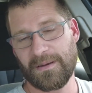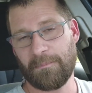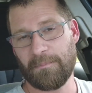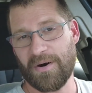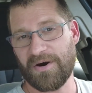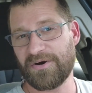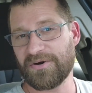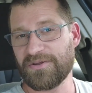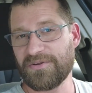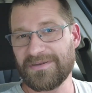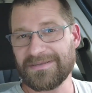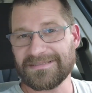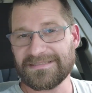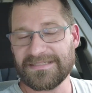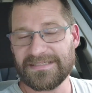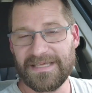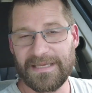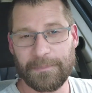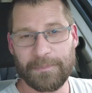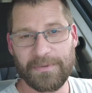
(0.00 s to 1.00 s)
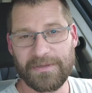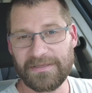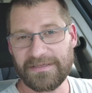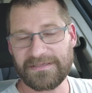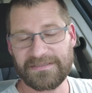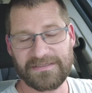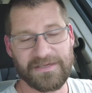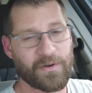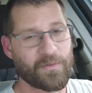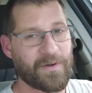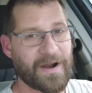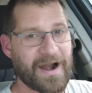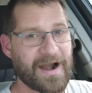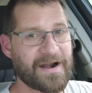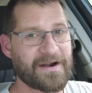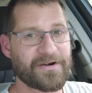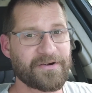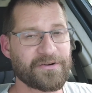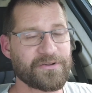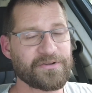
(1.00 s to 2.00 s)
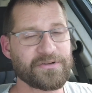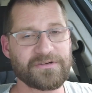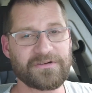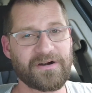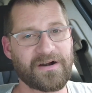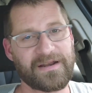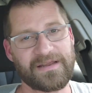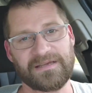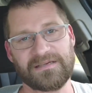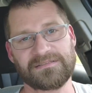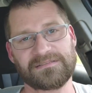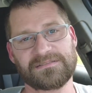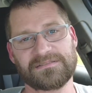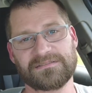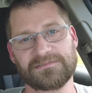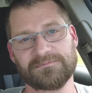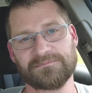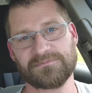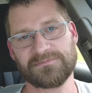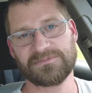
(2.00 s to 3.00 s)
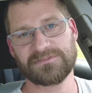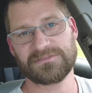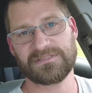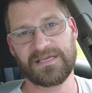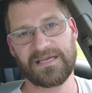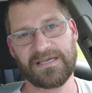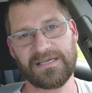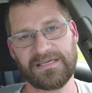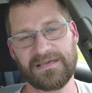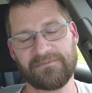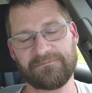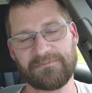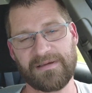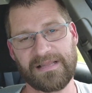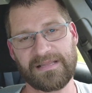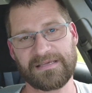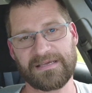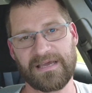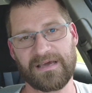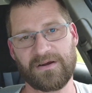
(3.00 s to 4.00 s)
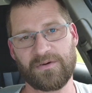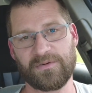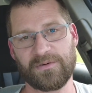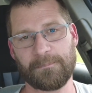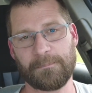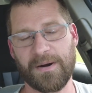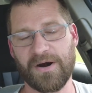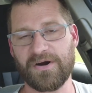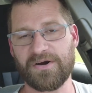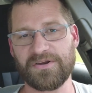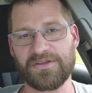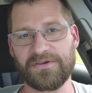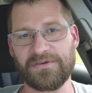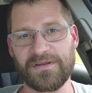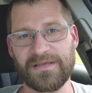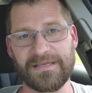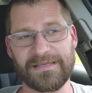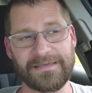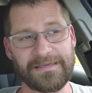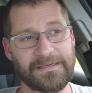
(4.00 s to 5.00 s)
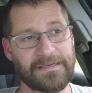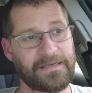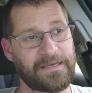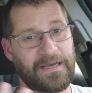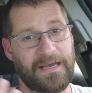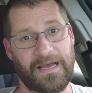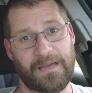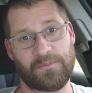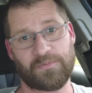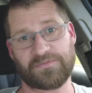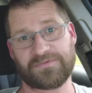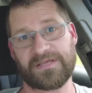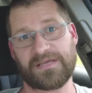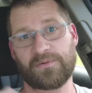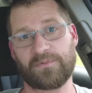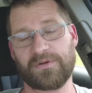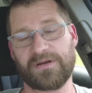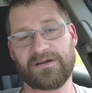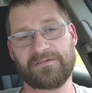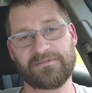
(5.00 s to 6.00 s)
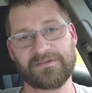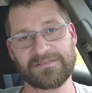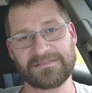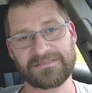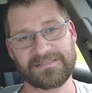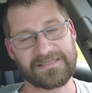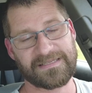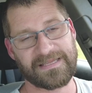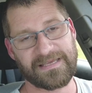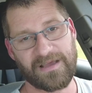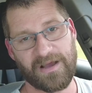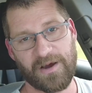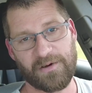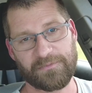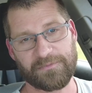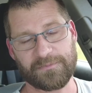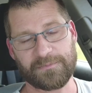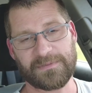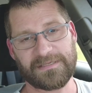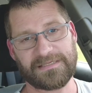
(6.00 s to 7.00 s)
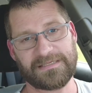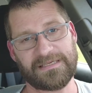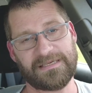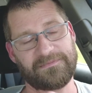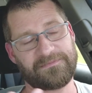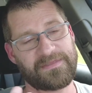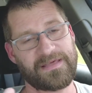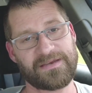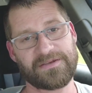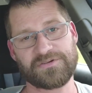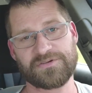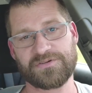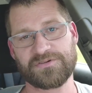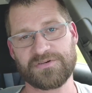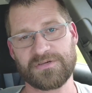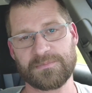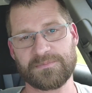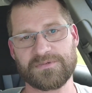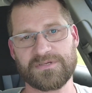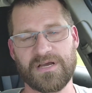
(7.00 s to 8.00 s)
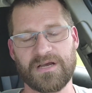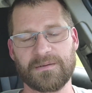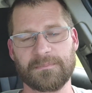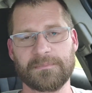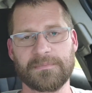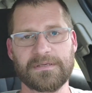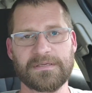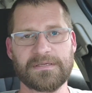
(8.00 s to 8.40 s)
Burn units typically don't hire new grads. You say, hey, I finally got on a burn unit. I'm going to take whatever it is that they offer me if that is your dream job.